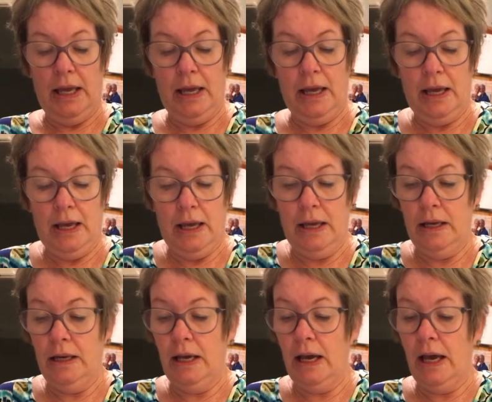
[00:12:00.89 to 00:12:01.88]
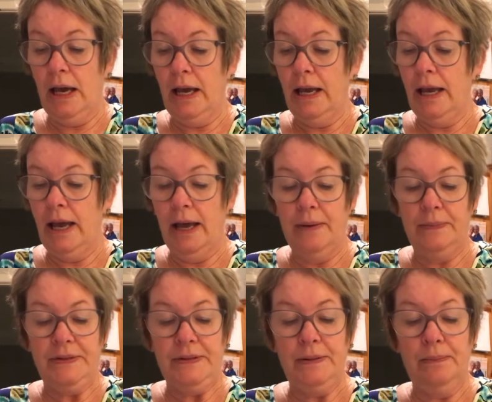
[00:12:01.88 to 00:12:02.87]
And I
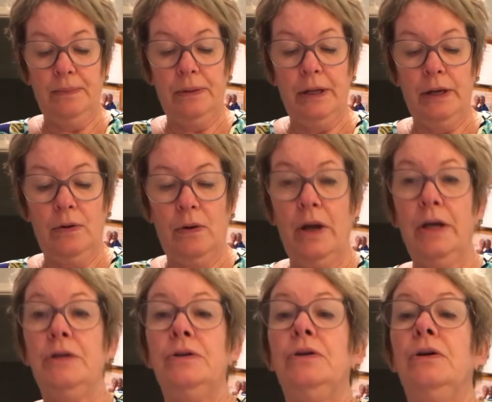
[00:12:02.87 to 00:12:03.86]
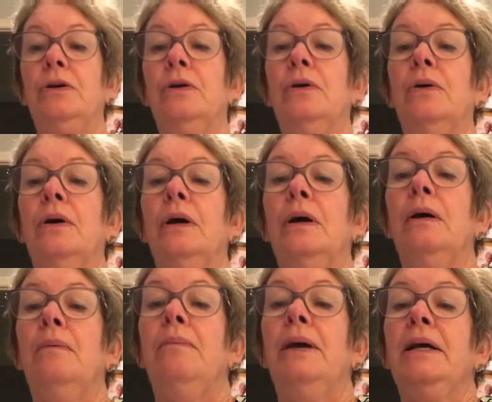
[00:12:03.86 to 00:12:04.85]
am simply going to
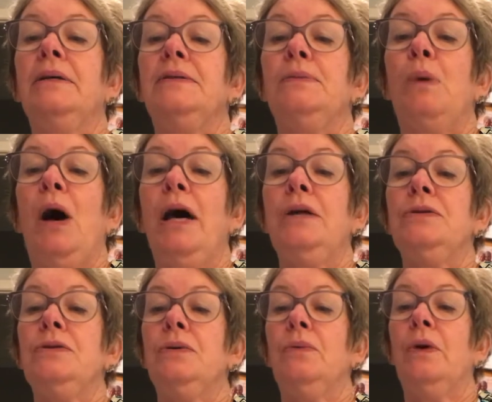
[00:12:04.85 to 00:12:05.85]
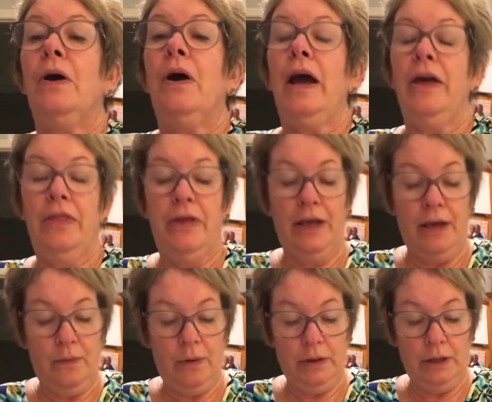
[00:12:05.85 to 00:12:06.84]
pick a spot where I
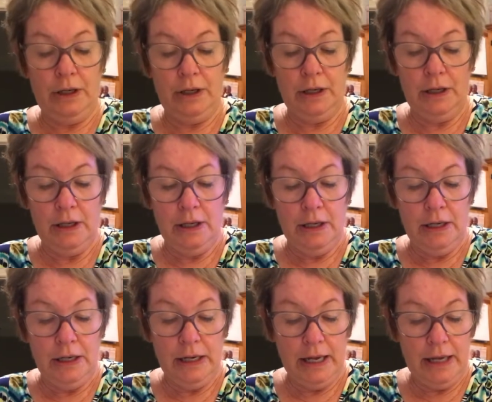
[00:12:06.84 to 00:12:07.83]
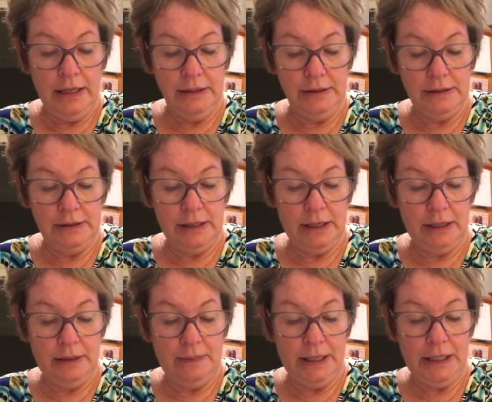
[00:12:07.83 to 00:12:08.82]
think it will look nice
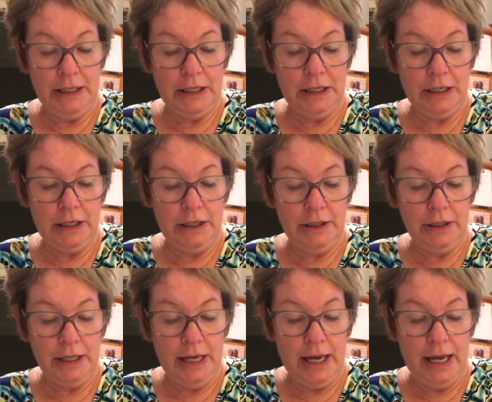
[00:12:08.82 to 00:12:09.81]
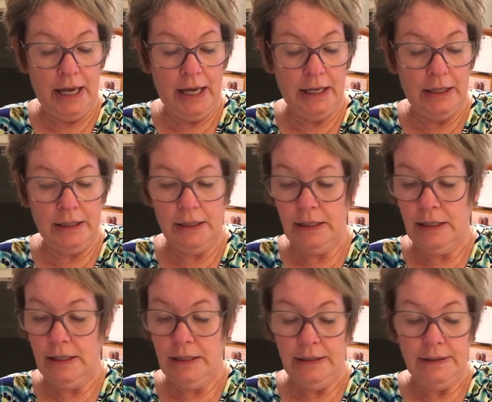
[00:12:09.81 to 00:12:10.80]
on my card and
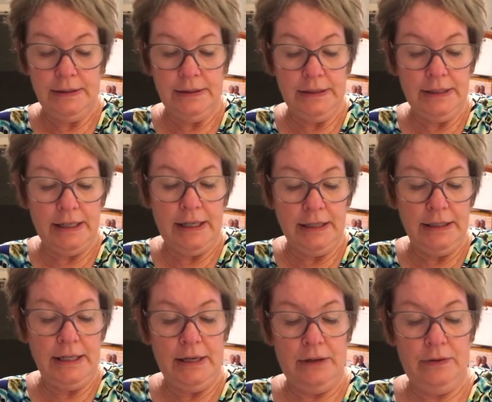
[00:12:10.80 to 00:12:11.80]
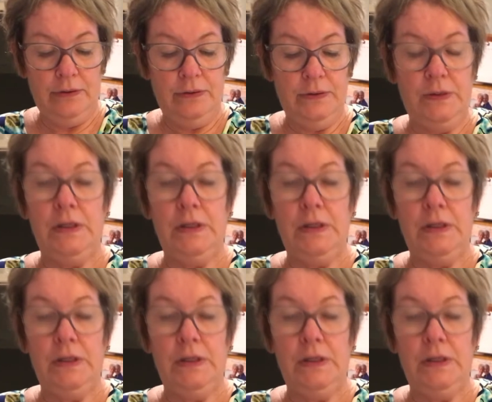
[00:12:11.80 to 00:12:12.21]
stick it down.